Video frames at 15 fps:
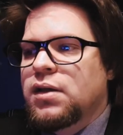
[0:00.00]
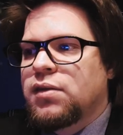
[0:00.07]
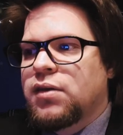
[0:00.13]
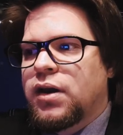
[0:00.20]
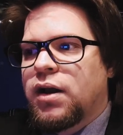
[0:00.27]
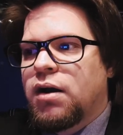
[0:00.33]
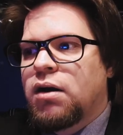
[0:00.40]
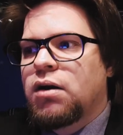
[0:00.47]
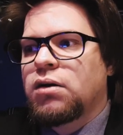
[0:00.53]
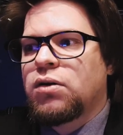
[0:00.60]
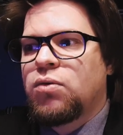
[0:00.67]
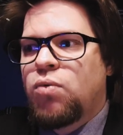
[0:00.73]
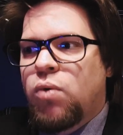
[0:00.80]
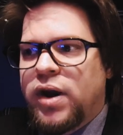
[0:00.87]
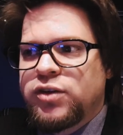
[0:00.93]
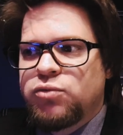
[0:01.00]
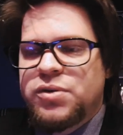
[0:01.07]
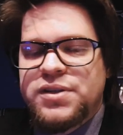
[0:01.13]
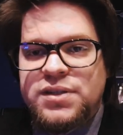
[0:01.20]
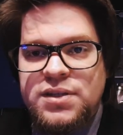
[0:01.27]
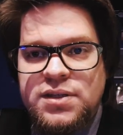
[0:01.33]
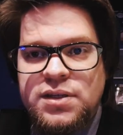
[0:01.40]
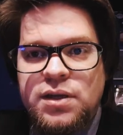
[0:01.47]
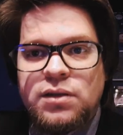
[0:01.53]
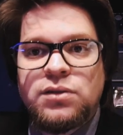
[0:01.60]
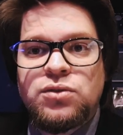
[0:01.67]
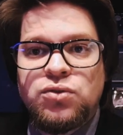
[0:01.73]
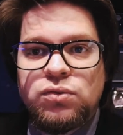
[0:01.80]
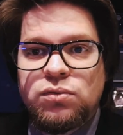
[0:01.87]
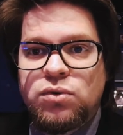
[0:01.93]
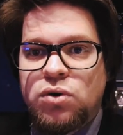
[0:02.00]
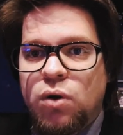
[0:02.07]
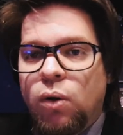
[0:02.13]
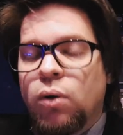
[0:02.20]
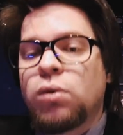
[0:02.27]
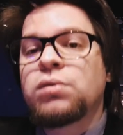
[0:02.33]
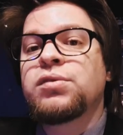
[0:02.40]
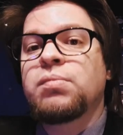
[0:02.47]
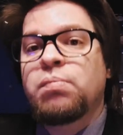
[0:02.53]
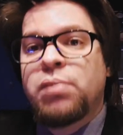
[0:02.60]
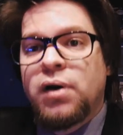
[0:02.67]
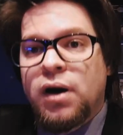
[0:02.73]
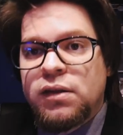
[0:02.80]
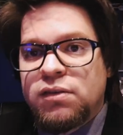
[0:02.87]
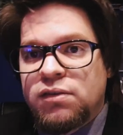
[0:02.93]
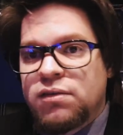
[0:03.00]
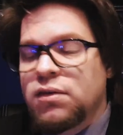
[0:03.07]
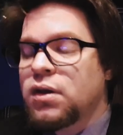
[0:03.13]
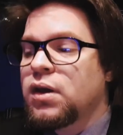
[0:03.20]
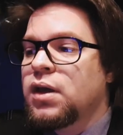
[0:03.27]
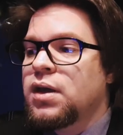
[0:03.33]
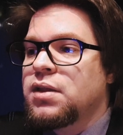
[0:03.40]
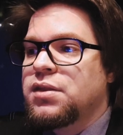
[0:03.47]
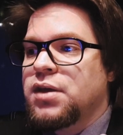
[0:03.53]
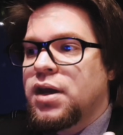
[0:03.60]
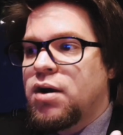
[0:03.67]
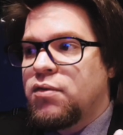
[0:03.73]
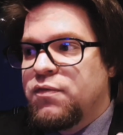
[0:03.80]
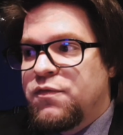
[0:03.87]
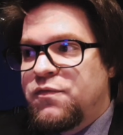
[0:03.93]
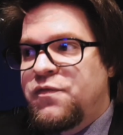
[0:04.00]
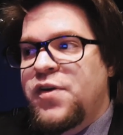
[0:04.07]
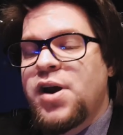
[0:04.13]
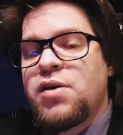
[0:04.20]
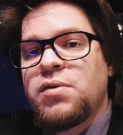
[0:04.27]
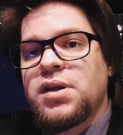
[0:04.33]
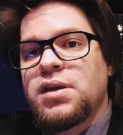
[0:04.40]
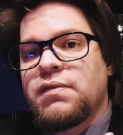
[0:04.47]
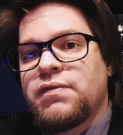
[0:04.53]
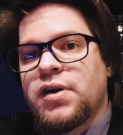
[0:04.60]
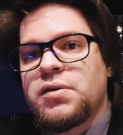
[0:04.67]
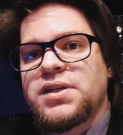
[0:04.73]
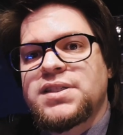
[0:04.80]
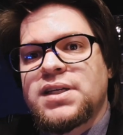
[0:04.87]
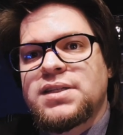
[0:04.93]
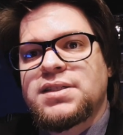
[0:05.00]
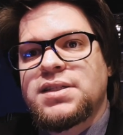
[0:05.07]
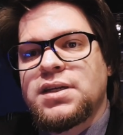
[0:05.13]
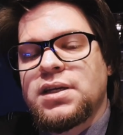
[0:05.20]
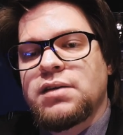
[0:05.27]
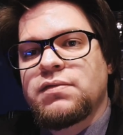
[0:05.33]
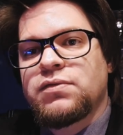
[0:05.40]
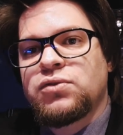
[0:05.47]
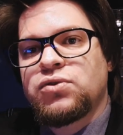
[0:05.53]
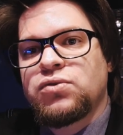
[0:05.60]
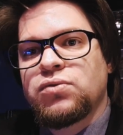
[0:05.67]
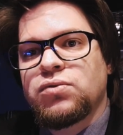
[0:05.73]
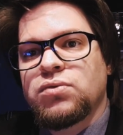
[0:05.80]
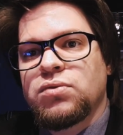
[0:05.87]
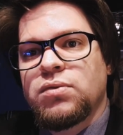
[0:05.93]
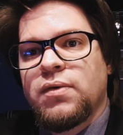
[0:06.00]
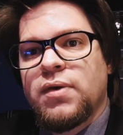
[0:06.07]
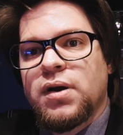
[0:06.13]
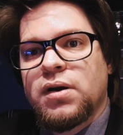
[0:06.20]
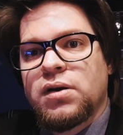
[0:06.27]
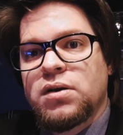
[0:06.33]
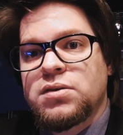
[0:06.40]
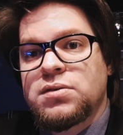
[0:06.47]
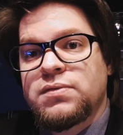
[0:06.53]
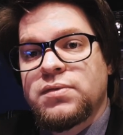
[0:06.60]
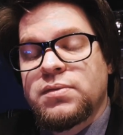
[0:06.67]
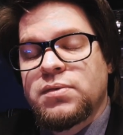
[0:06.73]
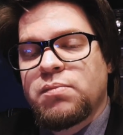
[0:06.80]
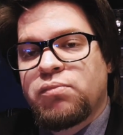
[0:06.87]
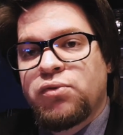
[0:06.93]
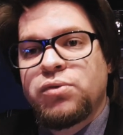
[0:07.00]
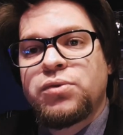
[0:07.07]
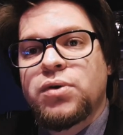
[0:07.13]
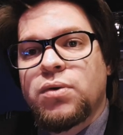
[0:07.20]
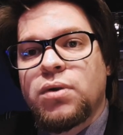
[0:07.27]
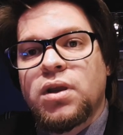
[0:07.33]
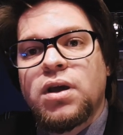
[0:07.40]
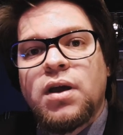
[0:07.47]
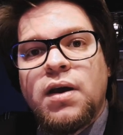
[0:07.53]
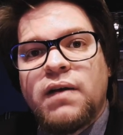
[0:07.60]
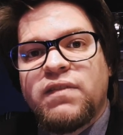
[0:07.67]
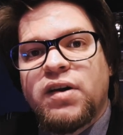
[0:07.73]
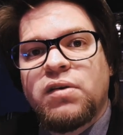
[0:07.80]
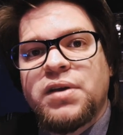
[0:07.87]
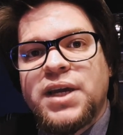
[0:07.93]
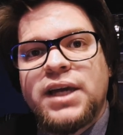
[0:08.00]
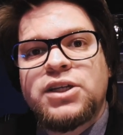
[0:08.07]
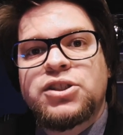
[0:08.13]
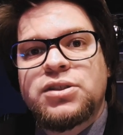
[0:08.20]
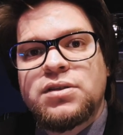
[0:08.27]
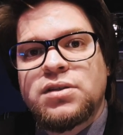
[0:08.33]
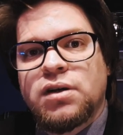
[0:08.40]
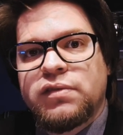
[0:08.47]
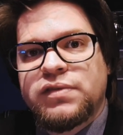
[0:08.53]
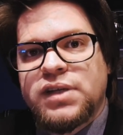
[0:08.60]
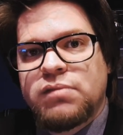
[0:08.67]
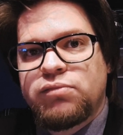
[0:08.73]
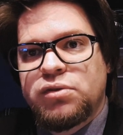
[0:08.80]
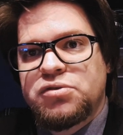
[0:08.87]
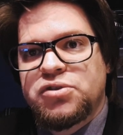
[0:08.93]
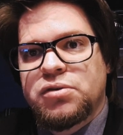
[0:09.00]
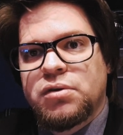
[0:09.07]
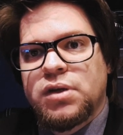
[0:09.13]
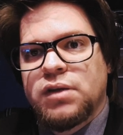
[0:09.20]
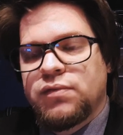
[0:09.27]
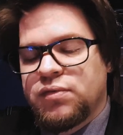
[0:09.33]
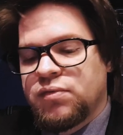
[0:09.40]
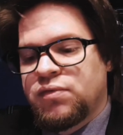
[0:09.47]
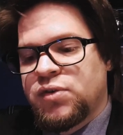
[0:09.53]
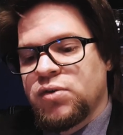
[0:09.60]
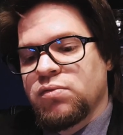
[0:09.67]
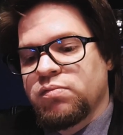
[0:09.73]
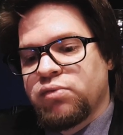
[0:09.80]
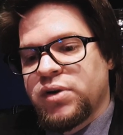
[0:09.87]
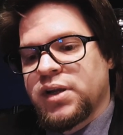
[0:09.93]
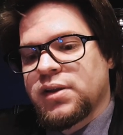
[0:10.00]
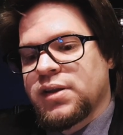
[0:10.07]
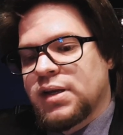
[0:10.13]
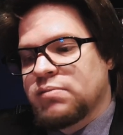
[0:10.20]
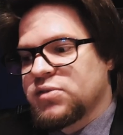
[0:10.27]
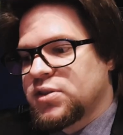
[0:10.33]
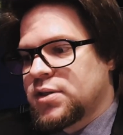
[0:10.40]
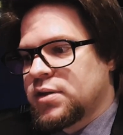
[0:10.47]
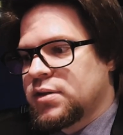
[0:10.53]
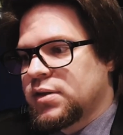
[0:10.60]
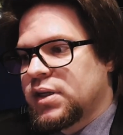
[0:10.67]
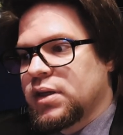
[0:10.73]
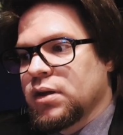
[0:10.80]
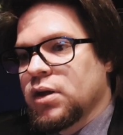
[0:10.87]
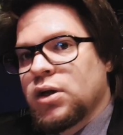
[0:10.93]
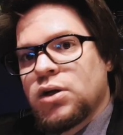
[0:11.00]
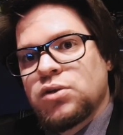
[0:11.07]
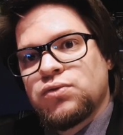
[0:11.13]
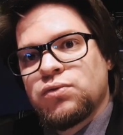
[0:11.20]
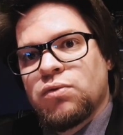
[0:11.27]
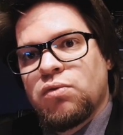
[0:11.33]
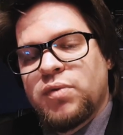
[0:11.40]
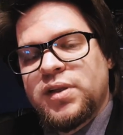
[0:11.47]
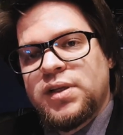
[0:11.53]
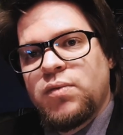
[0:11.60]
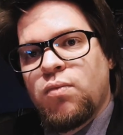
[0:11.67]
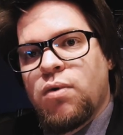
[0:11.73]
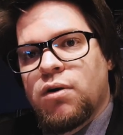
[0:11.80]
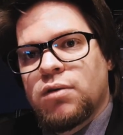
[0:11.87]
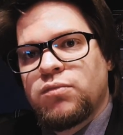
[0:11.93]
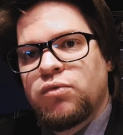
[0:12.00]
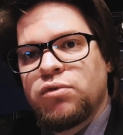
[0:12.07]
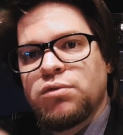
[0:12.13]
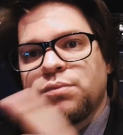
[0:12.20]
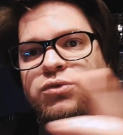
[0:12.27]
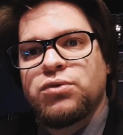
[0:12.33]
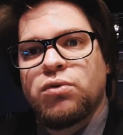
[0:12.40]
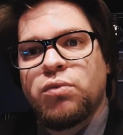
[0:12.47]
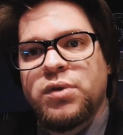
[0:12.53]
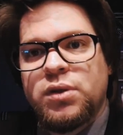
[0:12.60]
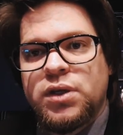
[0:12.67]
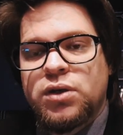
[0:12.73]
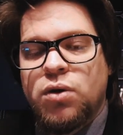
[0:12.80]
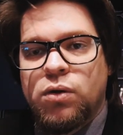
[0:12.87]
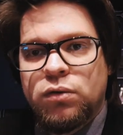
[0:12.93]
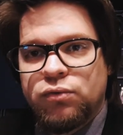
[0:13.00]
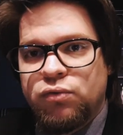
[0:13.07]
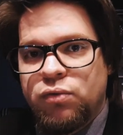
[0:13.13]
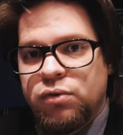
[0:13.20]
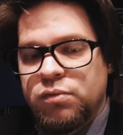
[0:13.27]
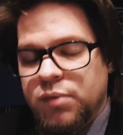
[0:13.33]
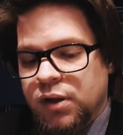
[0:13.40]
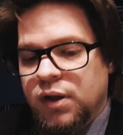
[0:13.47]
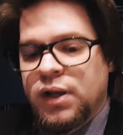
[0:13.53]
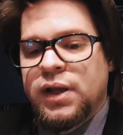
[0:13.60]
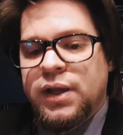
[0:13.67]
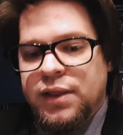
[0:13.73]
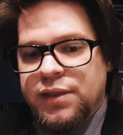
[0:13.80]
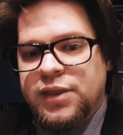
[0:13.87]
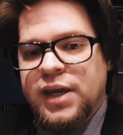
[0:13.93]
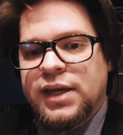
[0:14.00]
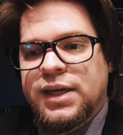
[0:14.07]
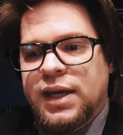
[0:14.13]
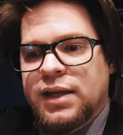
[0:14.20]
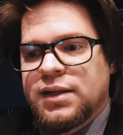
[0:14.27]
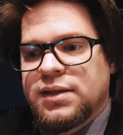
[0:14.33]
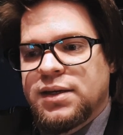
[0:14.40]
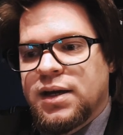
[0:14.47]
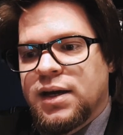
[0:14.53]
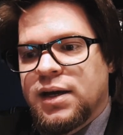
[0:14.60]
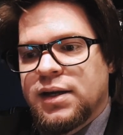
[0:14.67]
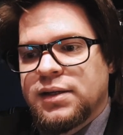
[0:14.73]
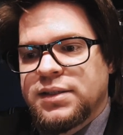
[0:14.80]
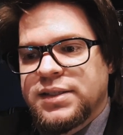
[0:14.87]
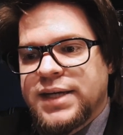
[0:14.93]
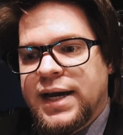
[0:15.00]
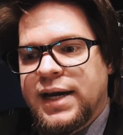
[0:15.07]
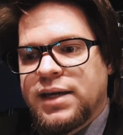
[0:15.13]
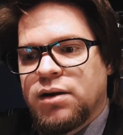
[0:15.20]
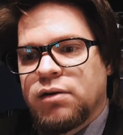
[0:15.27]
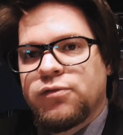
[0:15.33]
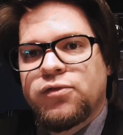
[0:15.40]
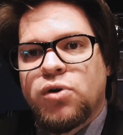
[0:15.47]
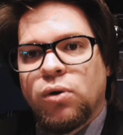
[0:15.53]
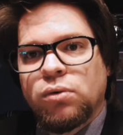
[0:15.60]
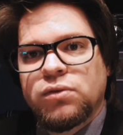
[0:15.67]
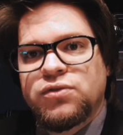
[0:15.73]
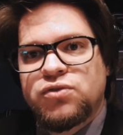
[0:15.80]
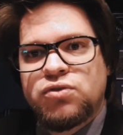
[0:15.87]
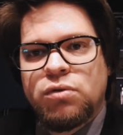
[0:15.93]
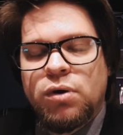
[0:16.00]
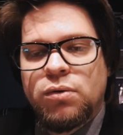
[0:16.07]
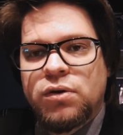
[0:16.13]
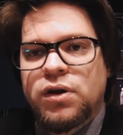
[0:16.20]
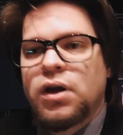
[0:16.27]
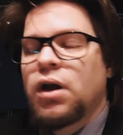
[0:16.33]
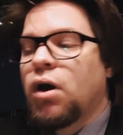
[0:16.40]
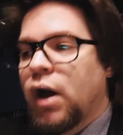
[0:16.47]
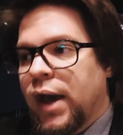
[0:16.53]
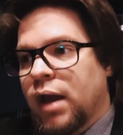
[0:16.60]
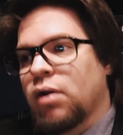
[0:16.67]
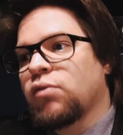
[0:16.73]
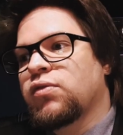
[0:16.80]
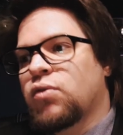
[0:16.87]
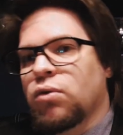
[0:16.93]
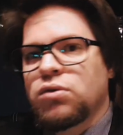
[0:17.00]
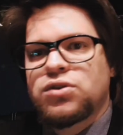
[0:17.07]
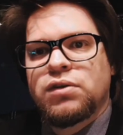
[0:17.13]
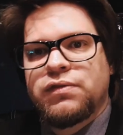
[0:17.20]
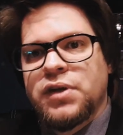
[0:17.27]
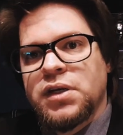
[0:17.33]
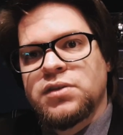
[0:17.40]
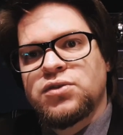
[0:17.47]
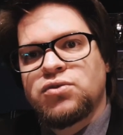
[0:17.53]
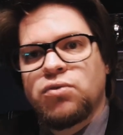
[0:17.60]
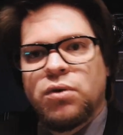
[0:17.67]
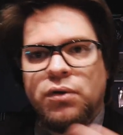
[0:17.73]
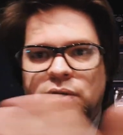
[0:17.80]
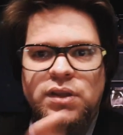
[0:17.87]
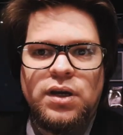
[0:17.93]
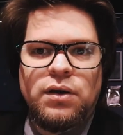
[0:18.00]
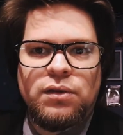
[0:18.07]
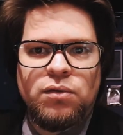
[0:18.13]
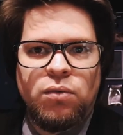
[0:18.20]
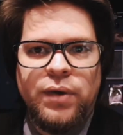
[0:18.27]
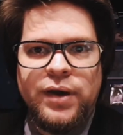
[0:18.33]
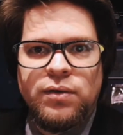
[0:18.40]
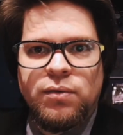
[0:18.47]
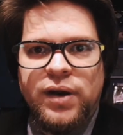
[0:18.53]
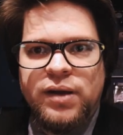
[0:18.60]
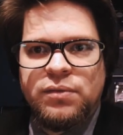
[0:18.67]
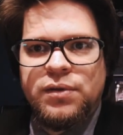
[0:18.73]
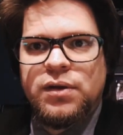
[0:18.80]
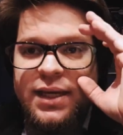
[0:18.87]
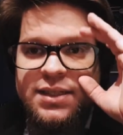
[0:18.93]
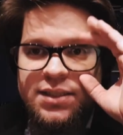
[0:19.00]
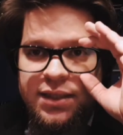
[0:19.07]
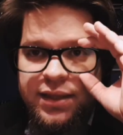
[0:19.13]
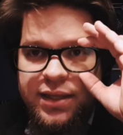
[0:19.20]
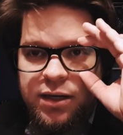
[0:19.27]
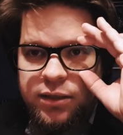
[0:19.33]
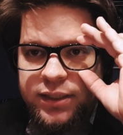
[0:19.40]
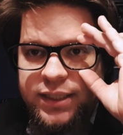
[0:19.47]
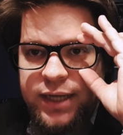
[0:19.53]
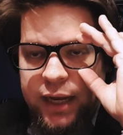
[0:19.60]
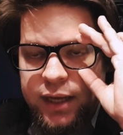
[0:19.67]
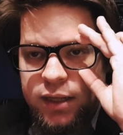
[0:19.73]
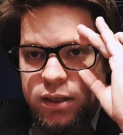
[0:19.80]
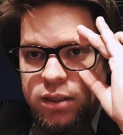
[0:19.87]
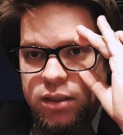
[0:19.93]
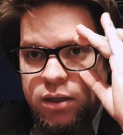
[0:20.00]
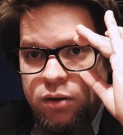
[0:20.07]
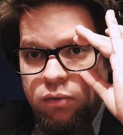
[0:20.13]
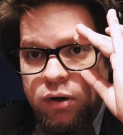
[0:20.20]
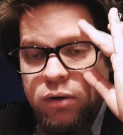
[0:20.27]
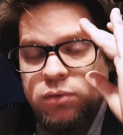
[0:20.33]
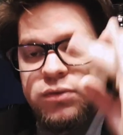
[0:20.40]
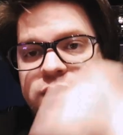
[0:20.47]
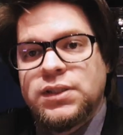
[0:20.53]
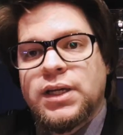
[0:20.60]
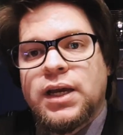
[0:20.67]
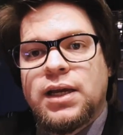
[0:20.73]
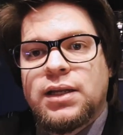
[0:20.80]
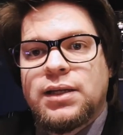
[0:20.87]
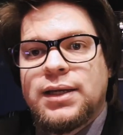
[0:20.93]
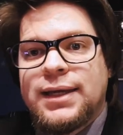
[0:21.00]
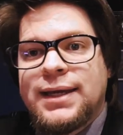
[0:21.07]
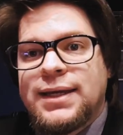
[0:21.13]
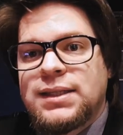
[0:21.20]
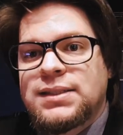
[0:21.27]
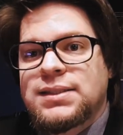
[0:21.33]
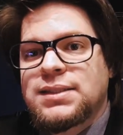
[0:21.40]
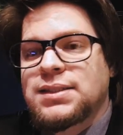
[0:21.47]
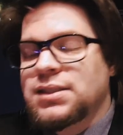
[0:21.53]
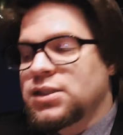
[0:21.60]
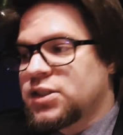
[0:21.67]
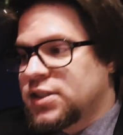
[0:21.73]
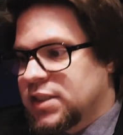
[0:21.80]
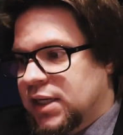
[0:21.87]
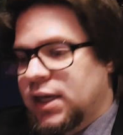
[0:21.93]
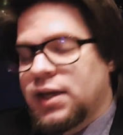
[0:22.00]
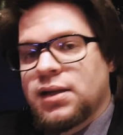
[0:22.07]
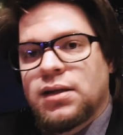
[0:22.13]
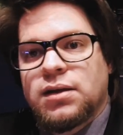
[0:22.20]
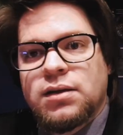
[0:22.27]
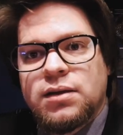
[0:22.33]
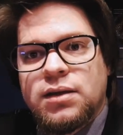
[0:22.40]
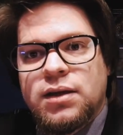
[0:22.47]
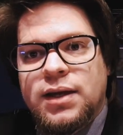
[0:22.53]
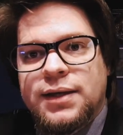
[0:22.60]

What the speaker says: They are quite resistant to cold, but they are very, very sensitive to brutal variations of temperature. If you bring them suddenly to a really warm room, to a really cold room, they can die of cold stroke and, of course, of heat stroke the other way around. Isn't their tail gross? And it's skin.